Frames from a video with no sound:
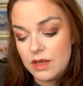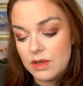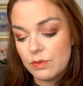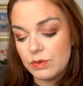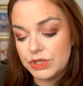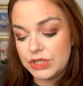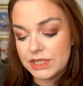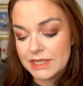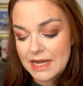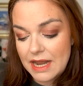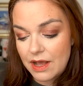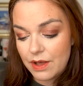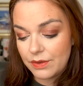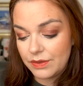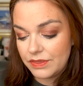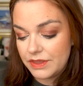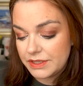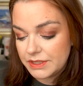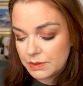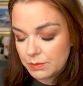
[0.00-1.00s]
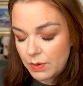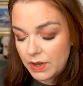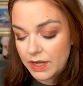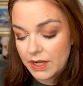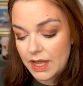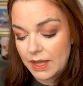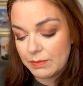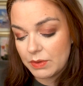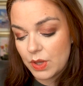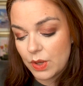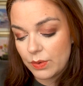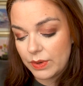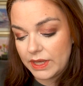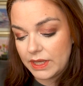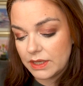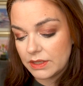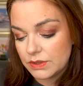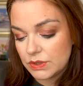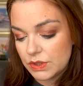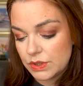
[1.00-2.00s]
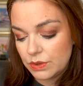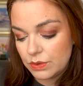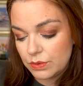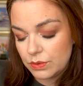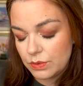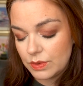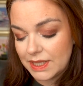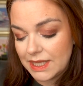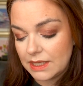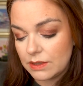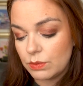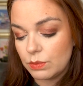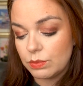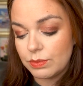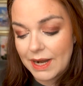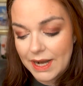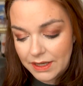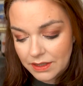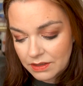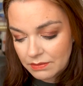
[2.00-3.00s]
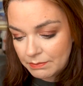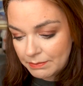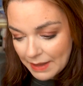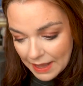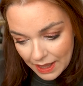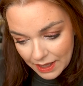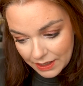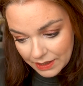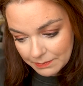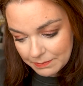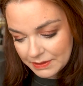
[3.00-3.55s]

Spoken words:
which now this one I'm going to get a random palette,